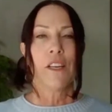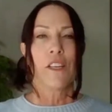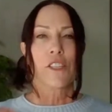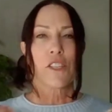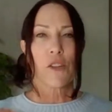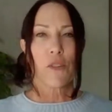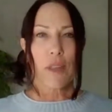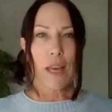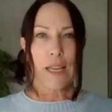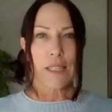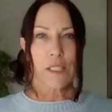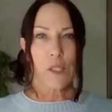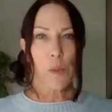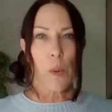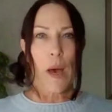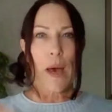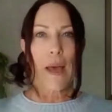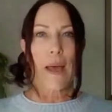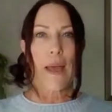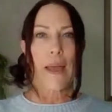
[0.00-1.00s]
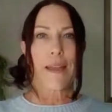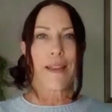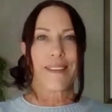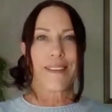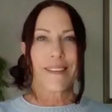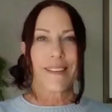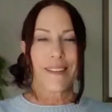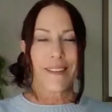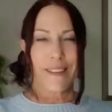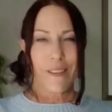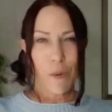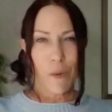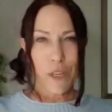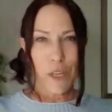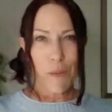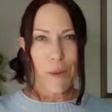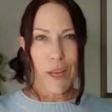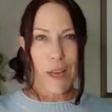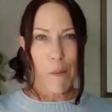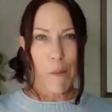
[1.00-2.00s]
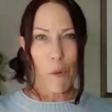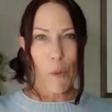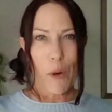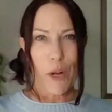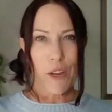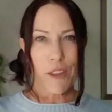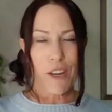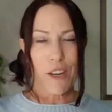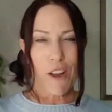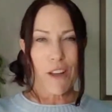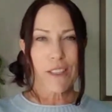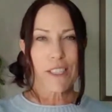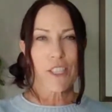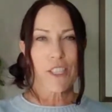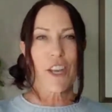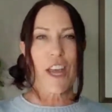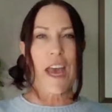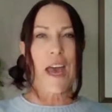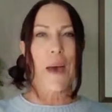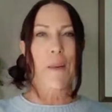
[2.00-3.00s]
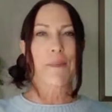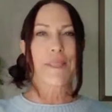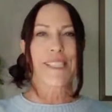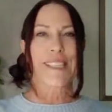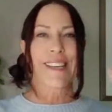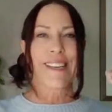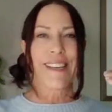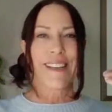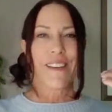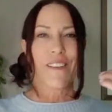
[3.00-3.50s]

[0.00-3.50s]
So that's why when you become aware of the knowledge gaps,